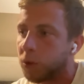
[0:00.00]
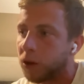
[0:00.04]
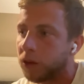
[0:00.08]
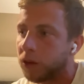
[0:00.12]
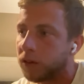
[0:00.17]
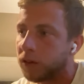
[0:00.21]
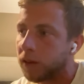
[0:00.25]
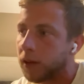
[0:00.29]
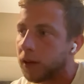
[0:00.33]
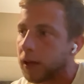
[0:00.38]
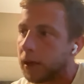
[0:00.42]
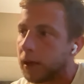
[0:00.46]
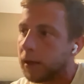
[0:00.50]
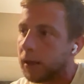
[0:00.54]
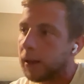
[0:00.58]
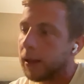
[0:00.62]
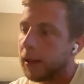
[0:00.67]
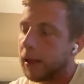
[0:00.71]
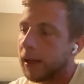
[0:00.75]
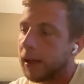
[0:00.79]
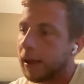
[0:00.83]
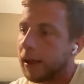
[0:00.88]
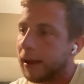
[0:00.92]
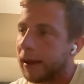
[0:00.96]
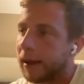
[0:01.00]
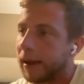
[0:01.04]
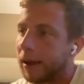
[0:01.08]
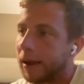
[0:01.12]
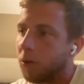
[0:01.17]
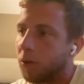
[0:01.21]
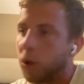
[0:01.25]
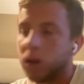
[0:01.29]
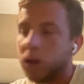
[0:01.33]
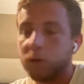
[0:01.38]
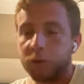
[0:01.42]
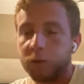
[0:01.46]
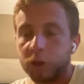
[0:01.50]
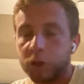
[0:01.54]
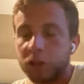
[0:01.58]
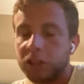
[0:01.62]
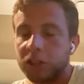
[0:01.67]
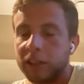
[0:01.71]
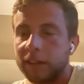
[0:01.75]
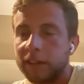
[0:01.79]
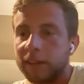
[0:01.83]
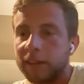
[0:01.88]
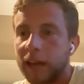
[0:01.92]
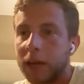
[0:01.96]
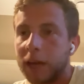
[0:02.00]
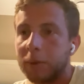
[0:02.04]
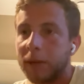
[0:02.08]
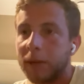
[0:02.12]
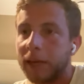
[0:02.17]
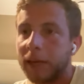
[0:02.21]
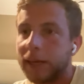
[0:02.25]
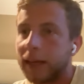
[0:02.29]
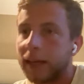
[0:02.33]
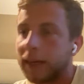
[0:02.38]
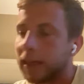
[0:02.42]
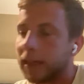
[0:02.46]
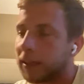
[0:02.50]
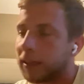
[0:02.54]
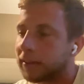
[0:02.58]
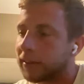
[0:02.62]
world. Won first set tiebreak. I